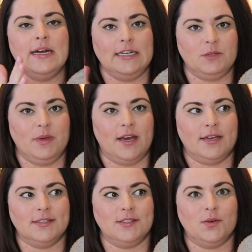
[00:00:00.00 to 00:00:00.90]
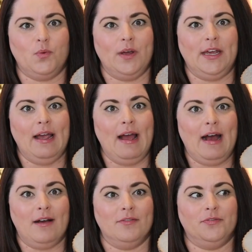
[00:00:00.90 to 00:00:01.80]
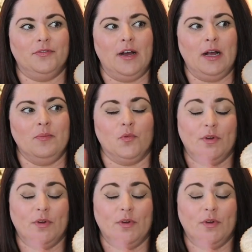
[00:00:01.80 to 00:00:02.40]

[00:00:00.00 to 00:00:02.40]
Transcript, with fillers: It's because we have um,